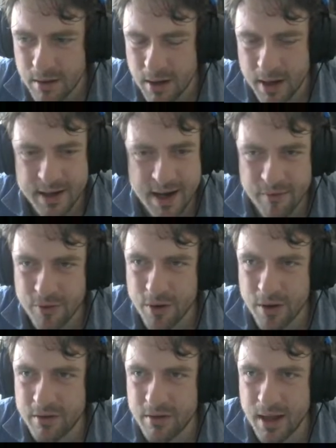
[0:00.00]
I never
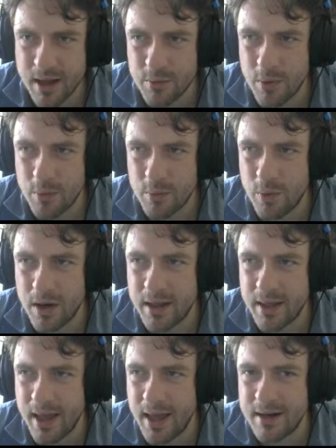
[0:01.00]
asked, like, what the
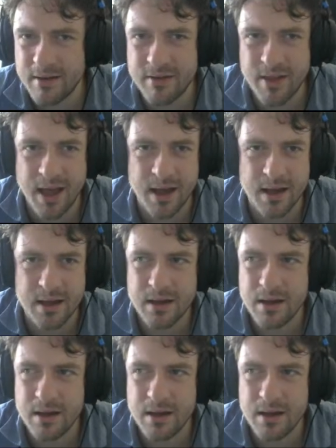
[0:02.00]
hell is that?